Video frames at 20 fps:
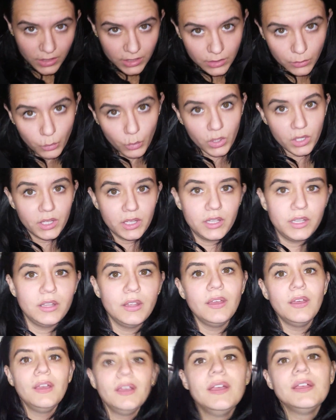in one.
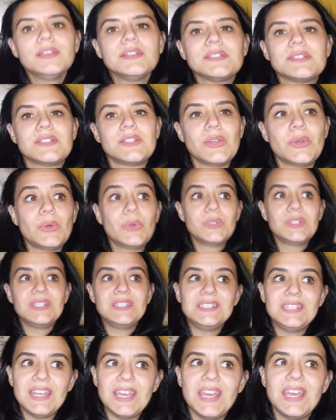So
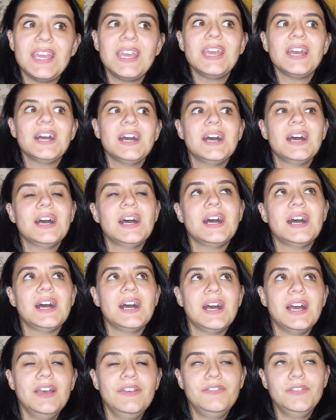today
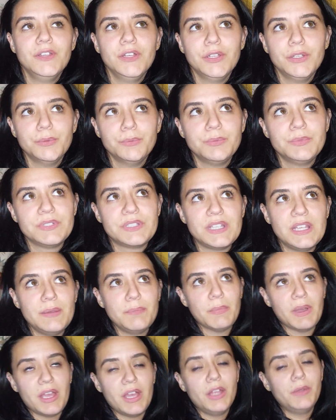I filmed
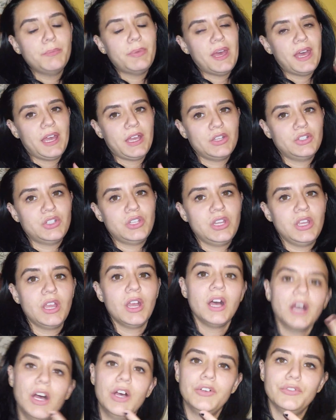my unpackaging
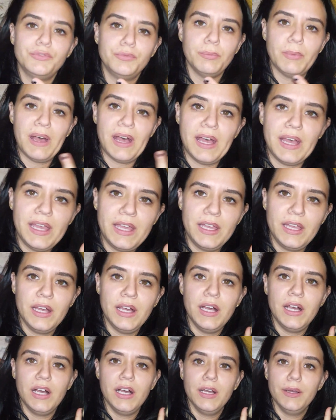of my
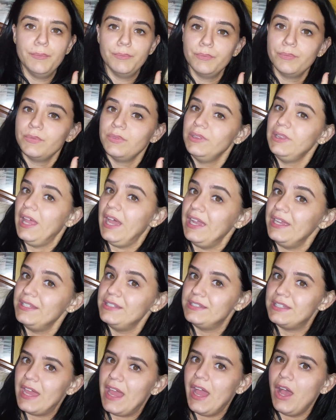um,
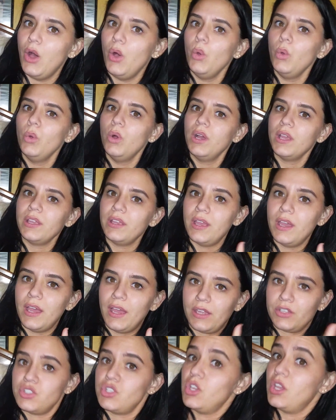Lightdow
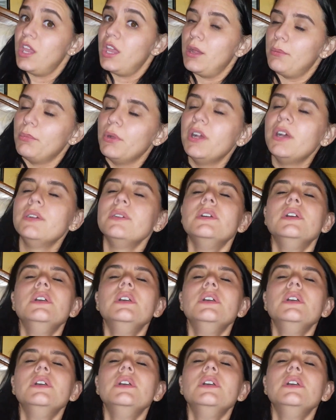action camera,